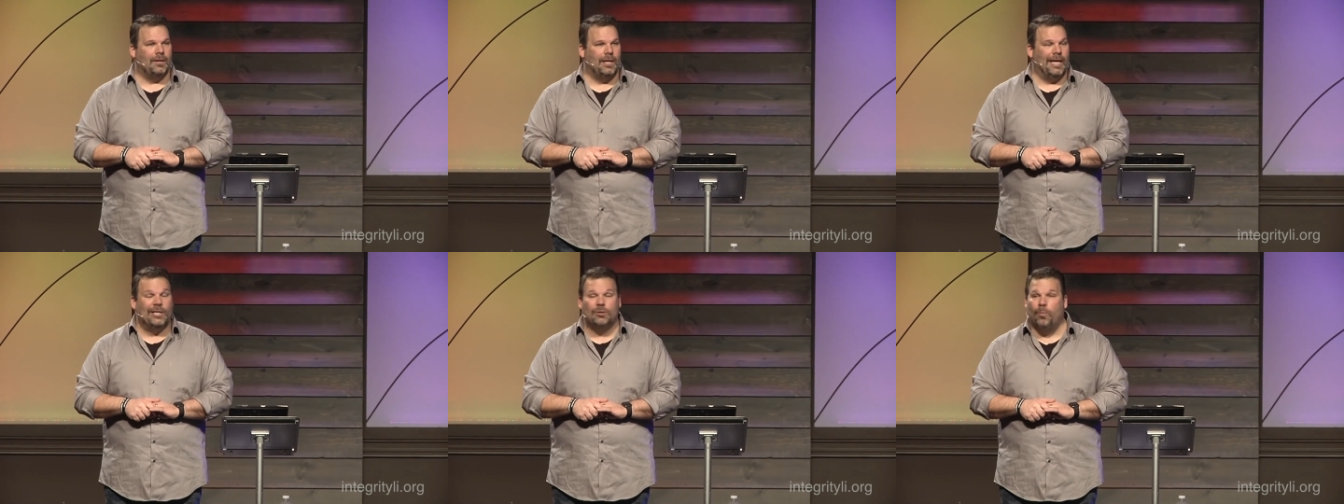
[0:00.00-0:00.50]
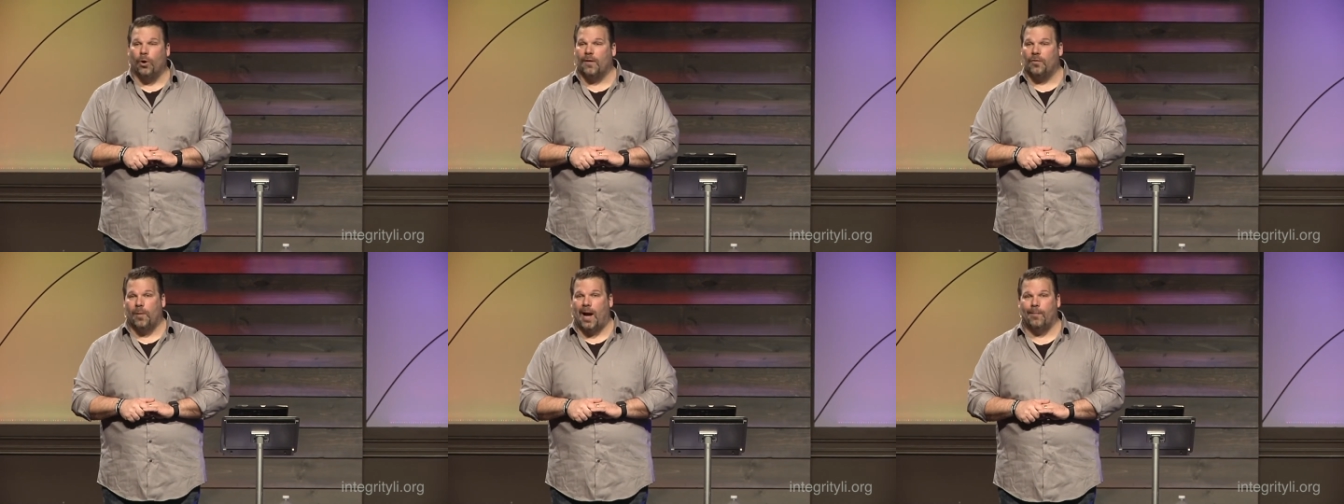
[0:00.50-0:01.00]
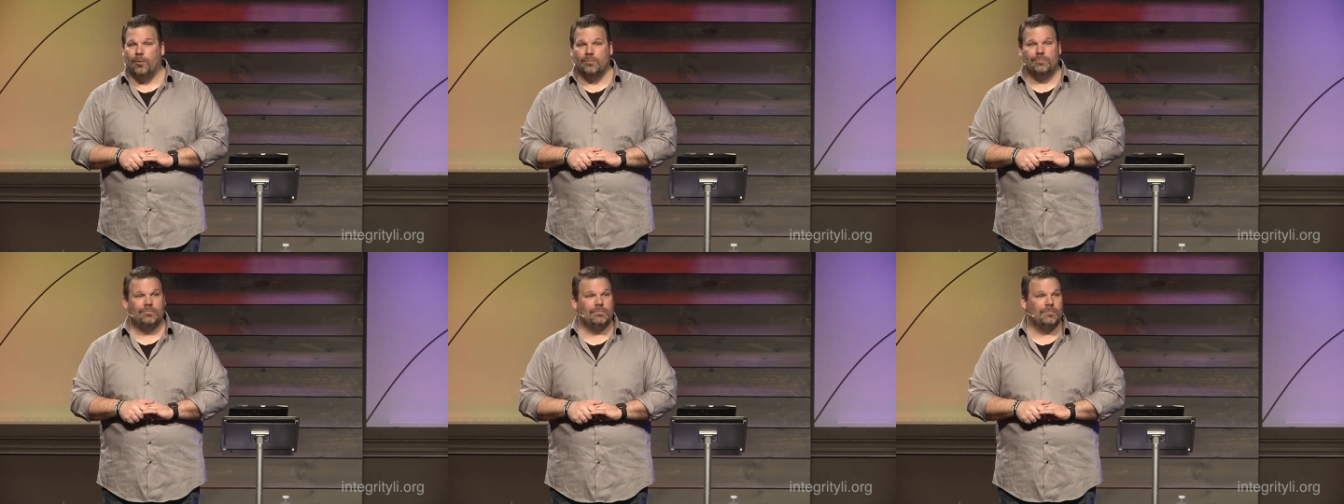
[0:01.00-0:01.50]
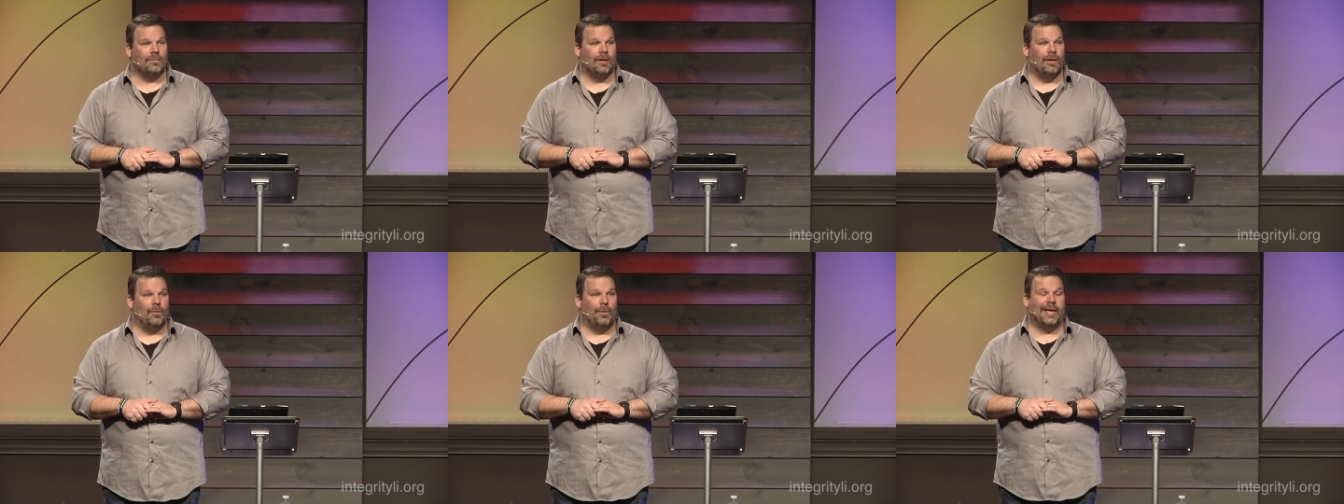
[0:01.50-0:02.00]
each book of the Bible.
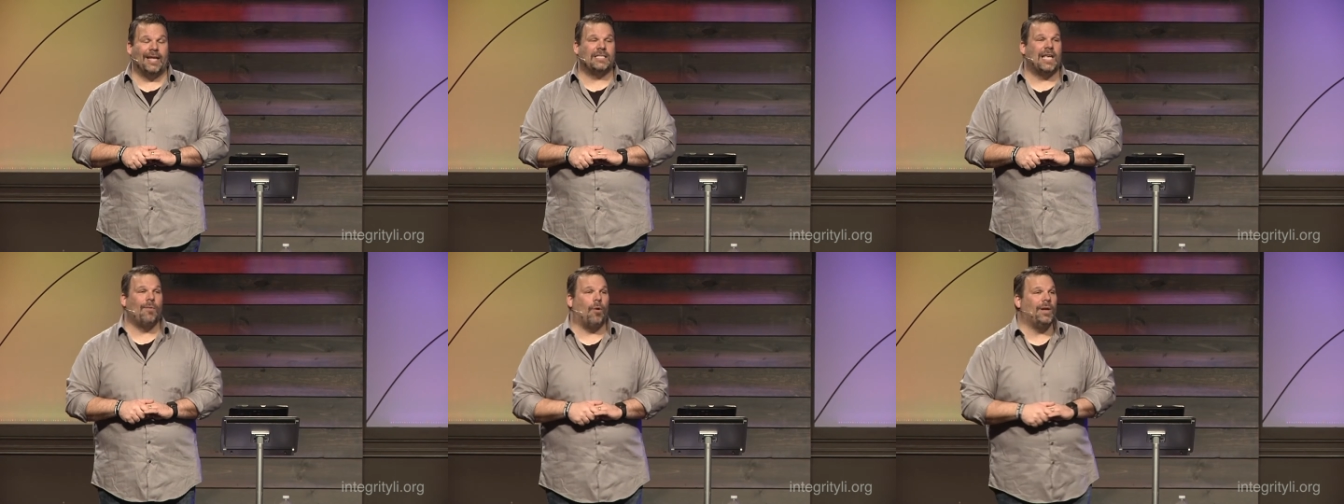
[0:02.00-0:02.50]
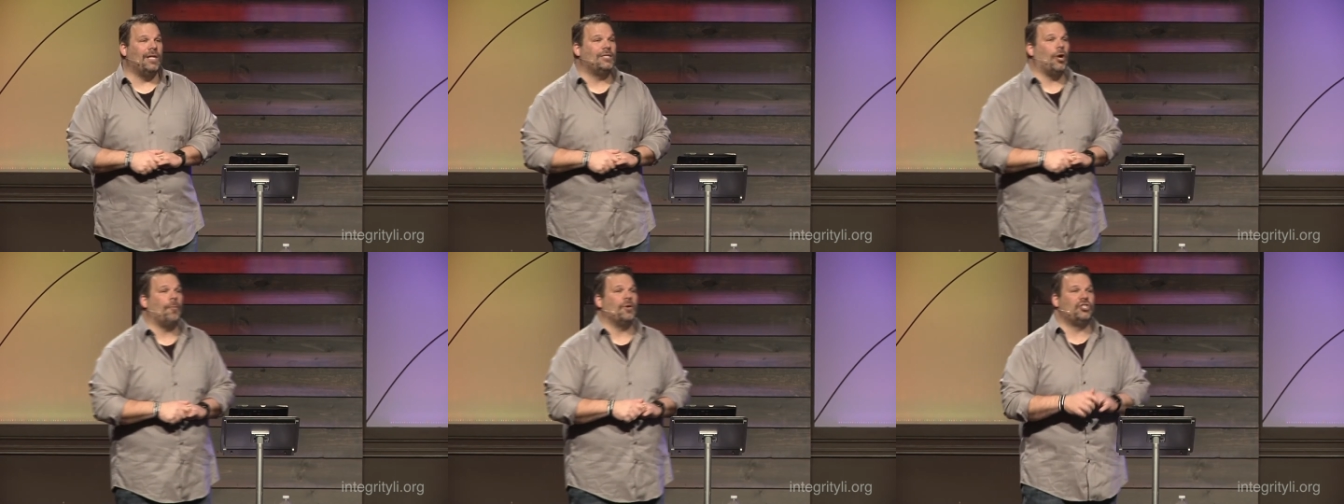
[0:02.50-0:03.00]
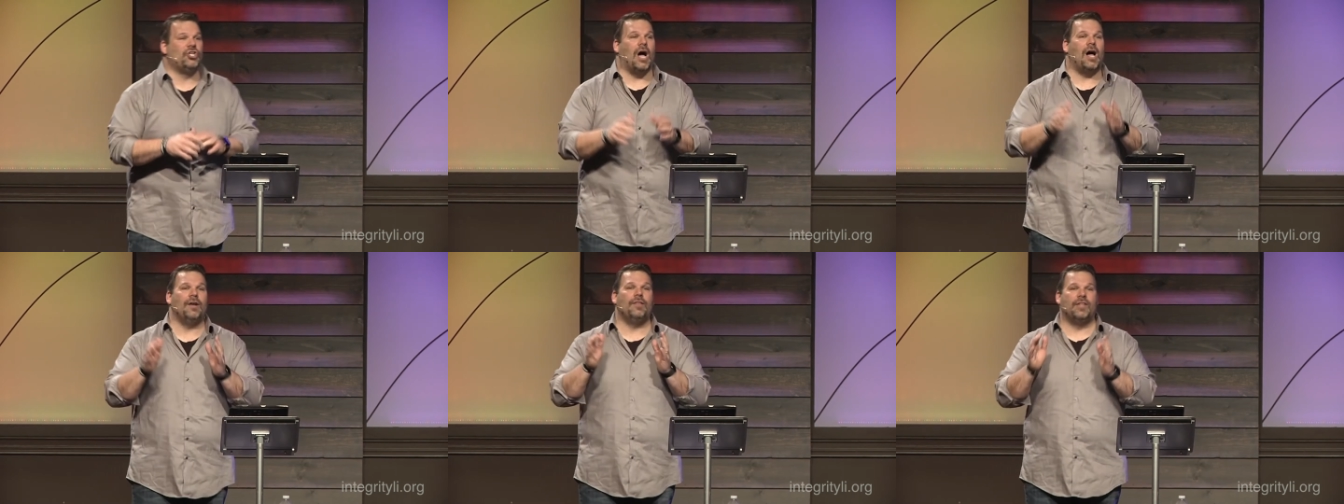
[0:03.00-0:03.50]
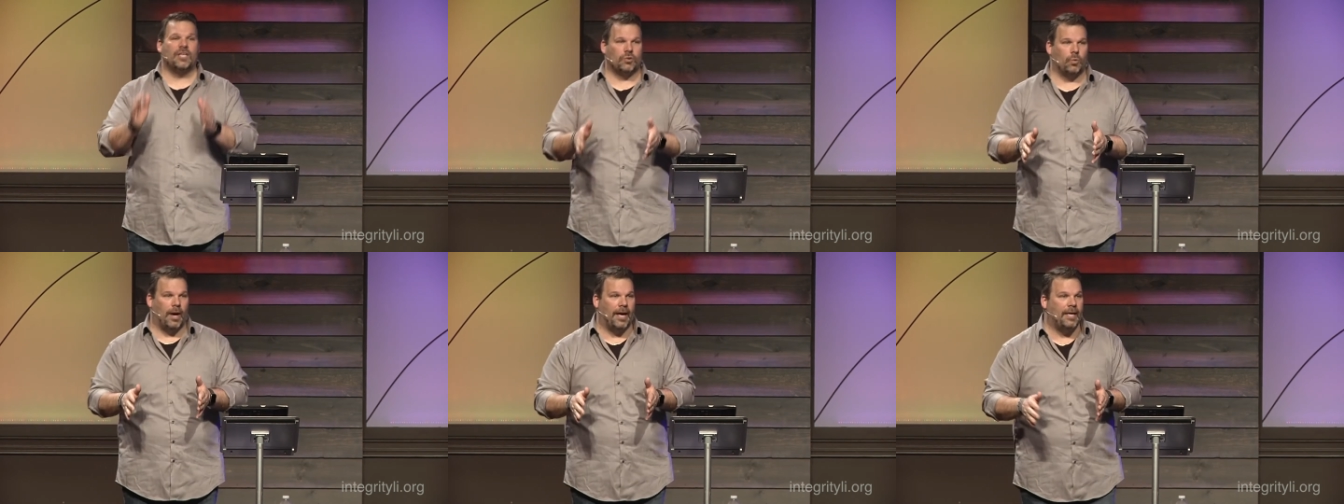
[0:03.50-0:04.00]
We can't say, well, we interpret John
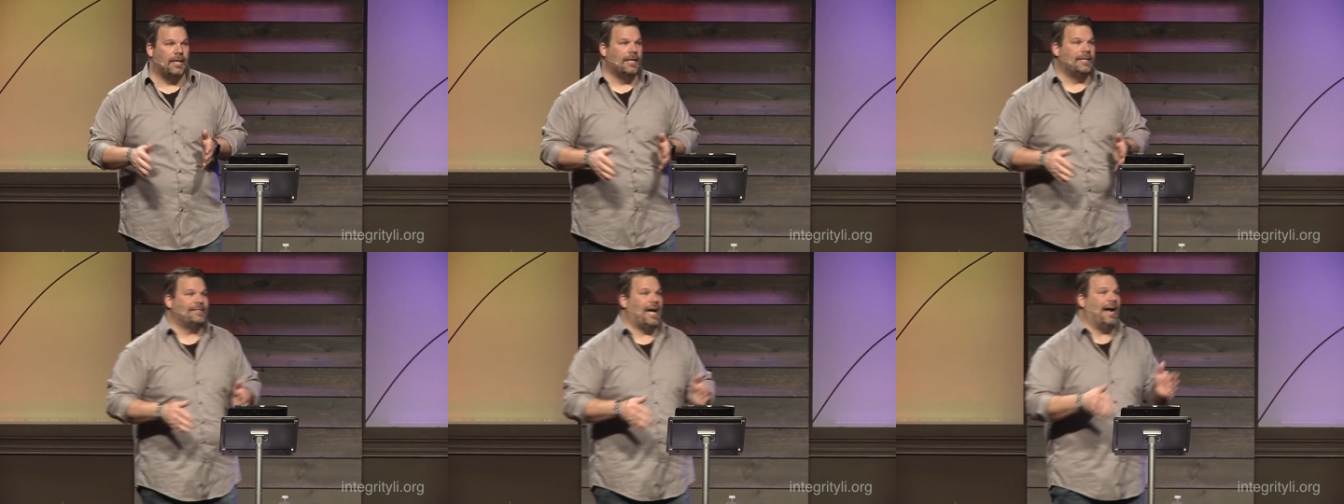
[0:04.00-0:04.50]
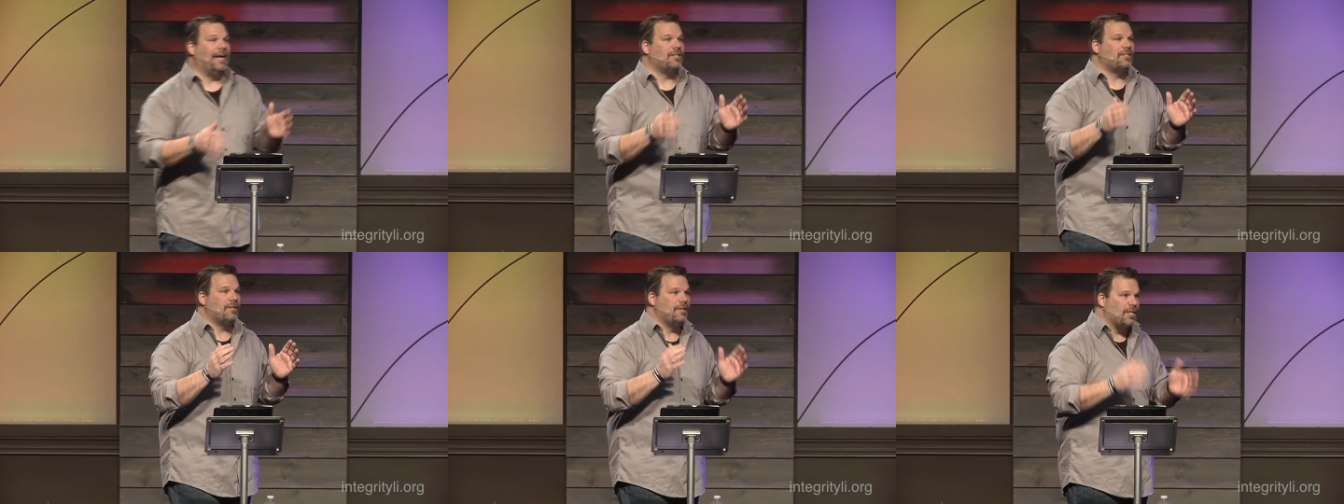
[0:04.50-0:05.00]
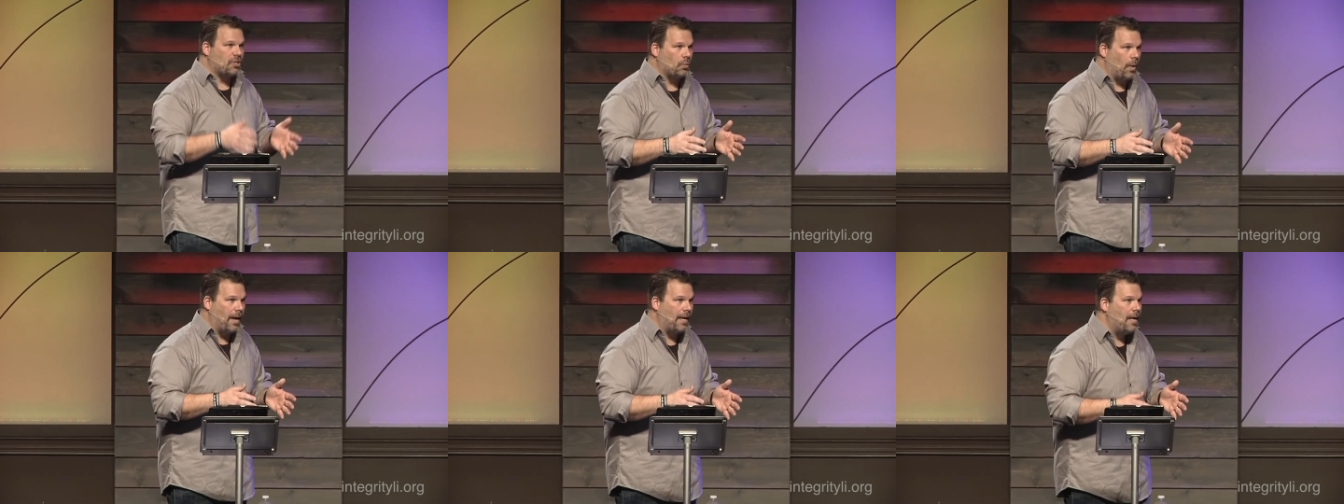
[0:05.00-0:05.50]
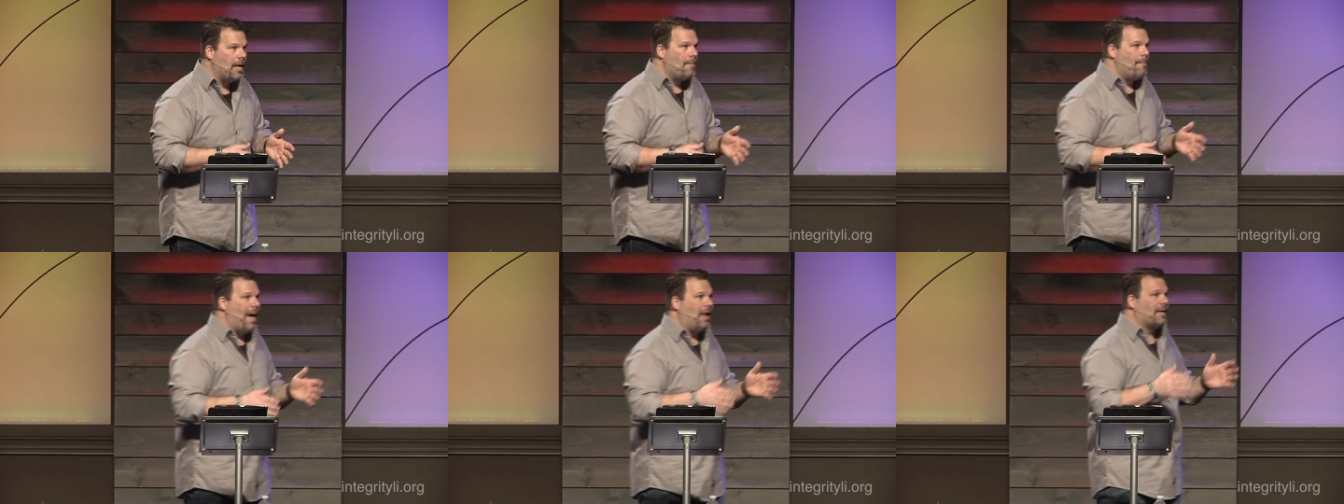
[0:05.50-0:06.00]
this way, Titus this way,
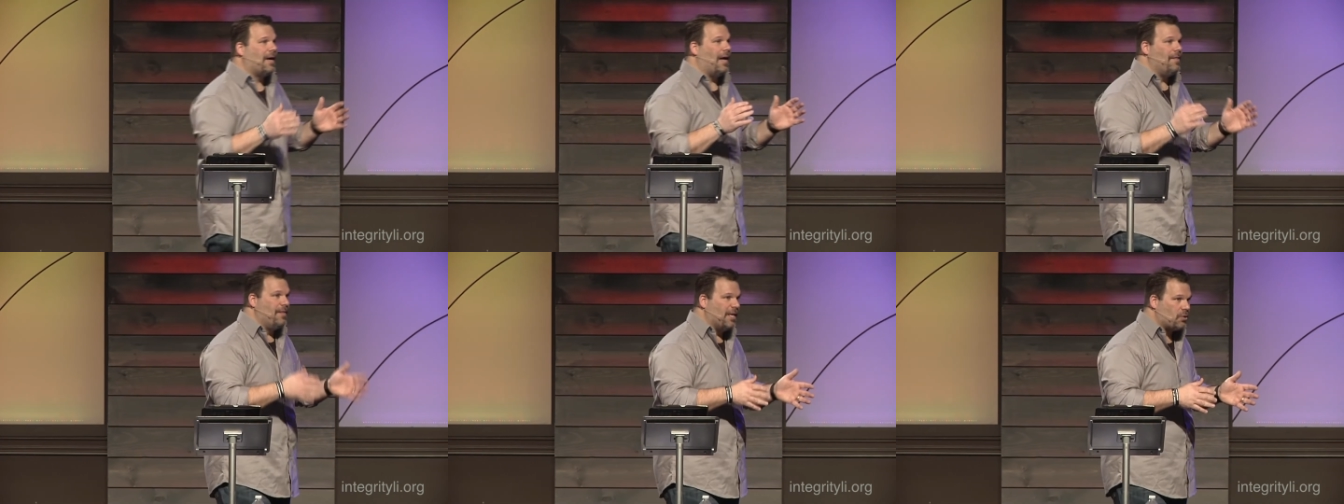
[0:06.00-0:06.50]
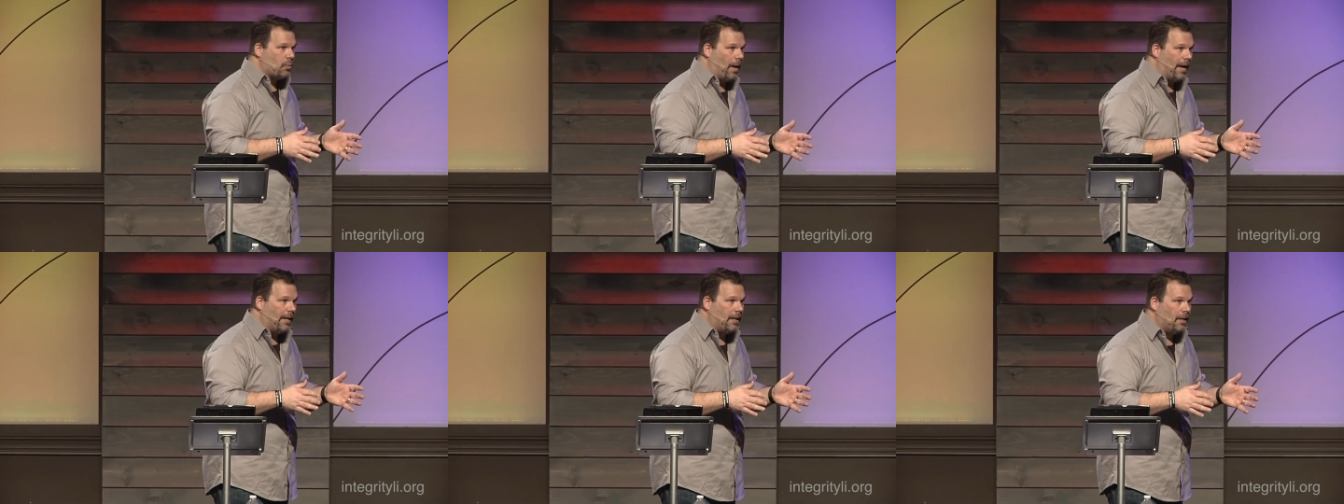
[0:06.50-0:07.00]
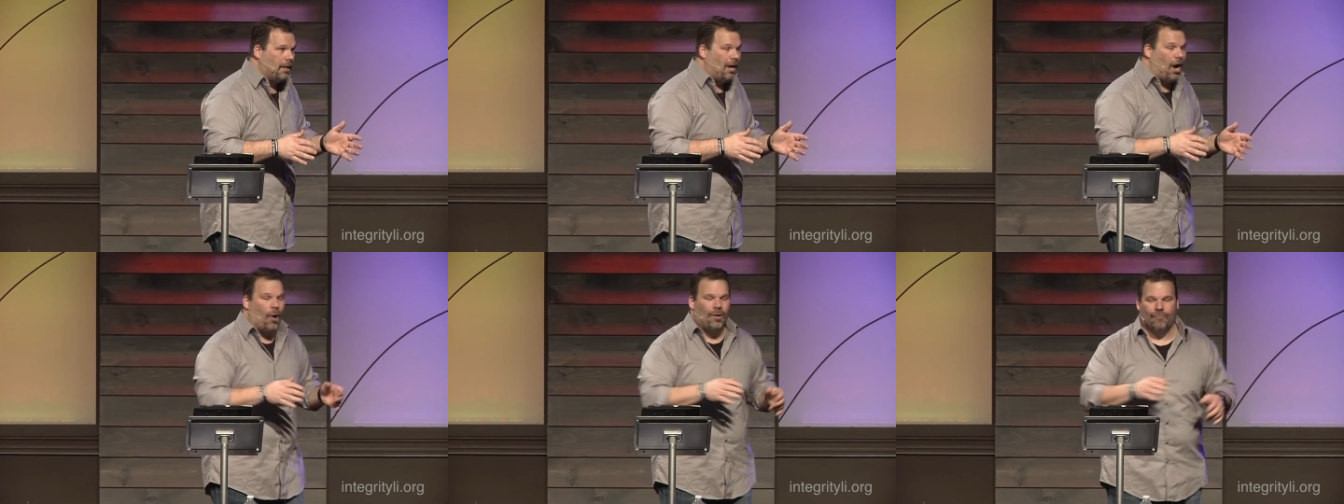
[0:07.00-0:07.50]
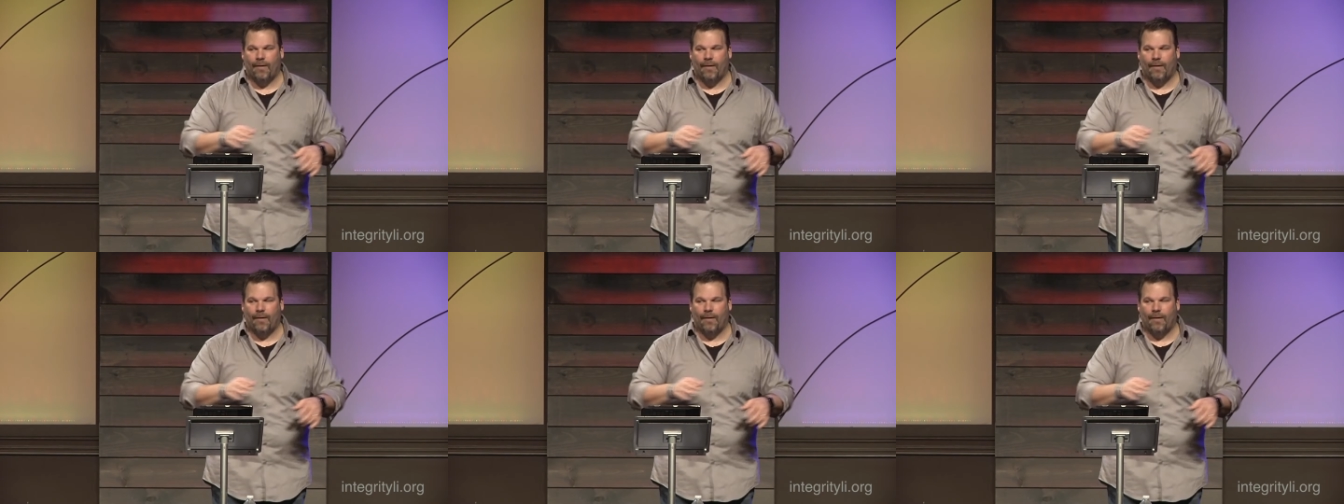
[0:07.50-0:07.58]
Malachi this way. Oh, in